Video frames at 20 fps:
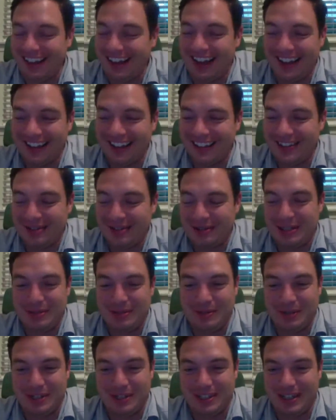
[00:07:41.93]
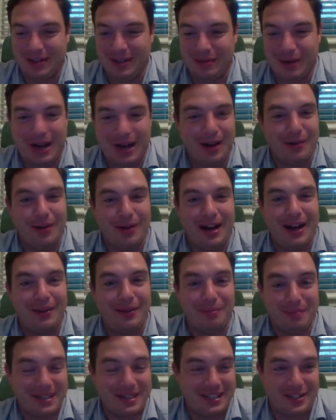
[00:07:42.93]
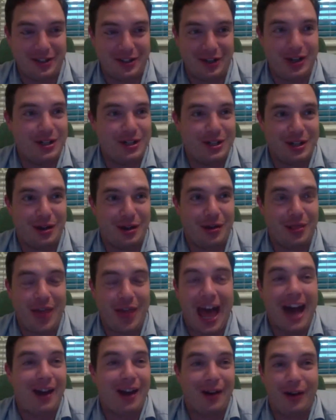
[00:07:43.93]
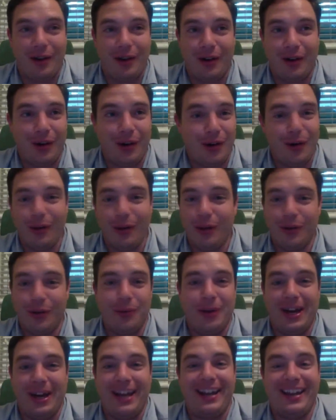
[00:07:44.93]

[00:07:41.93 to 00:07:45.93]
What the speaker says: so she was just like, wow, I misjudged that all the way.